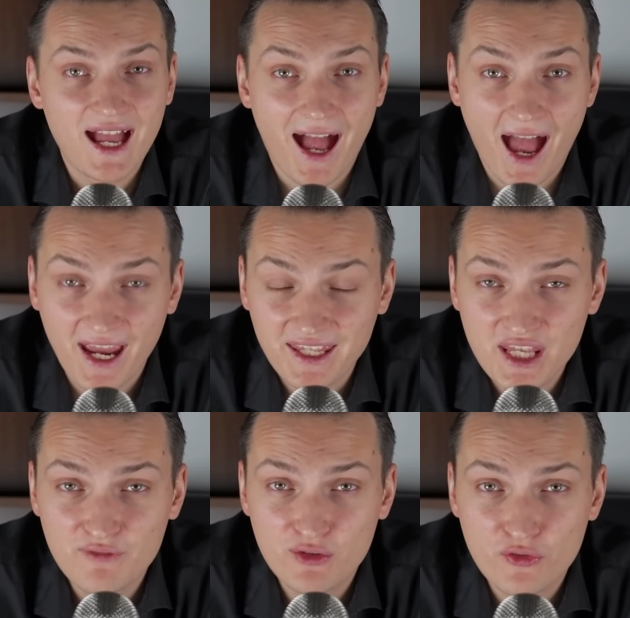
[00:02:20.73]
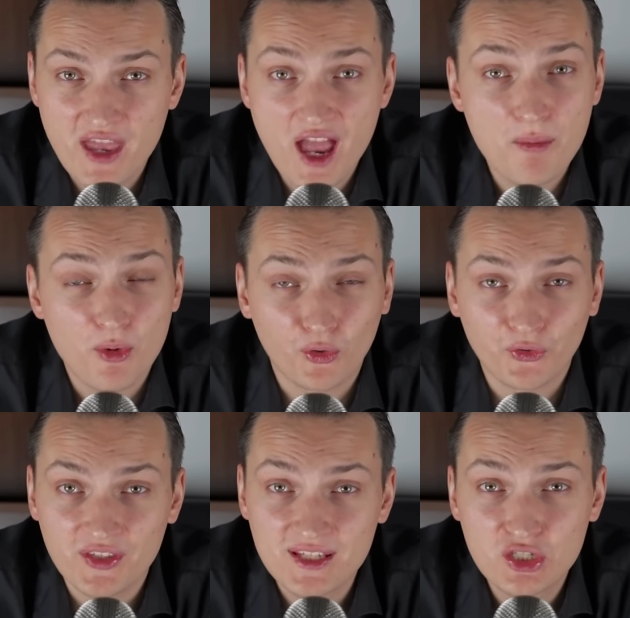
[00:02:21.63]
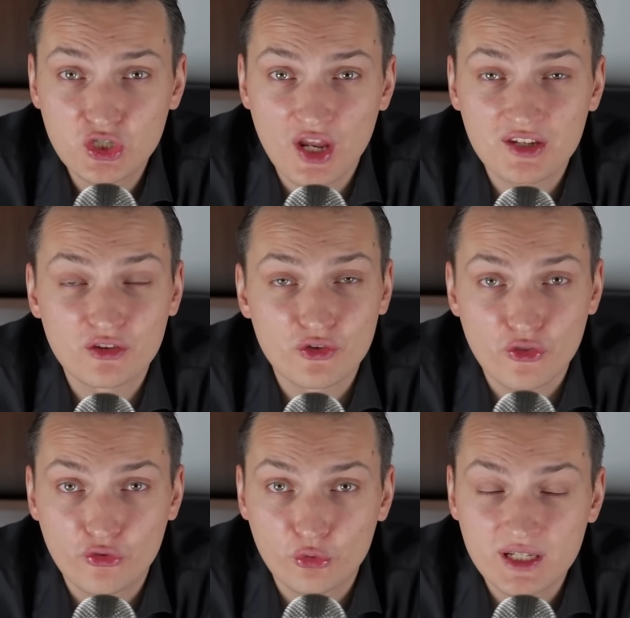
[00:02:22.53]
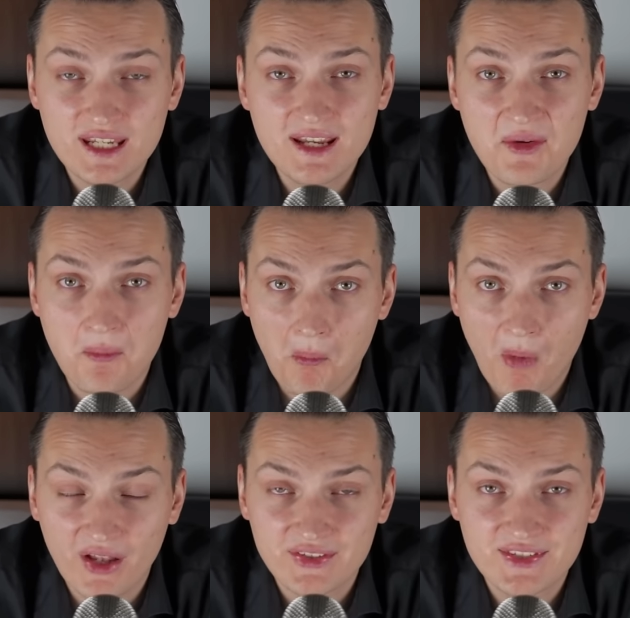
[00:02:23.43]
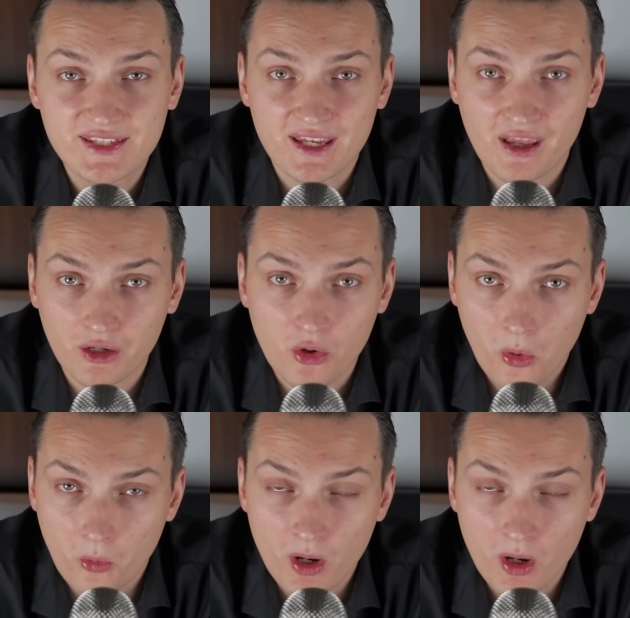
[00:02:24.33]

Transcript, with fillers: I give you them on this channel three months ago.